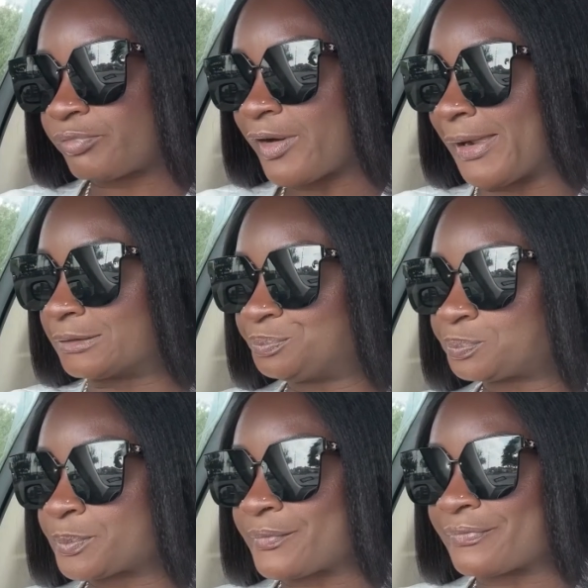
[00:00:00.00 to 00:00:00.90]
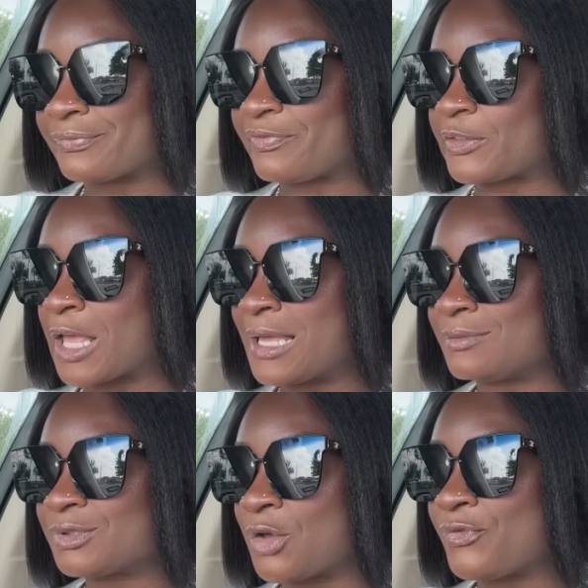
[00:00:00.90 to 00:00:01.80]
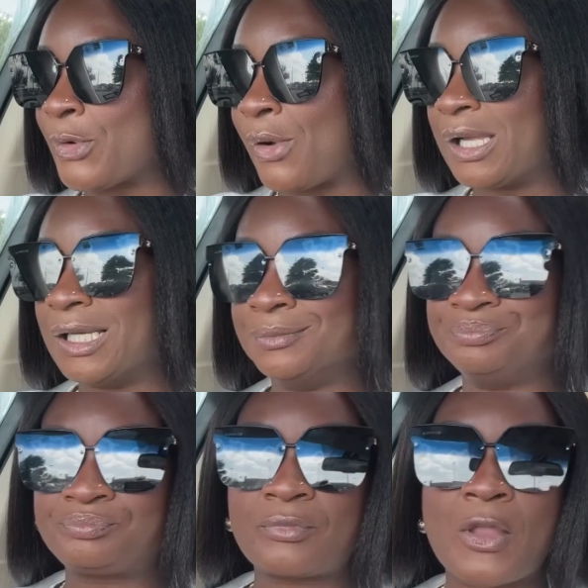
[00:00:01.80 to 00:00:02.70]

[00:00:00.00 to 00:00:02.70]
Um, I am so full. And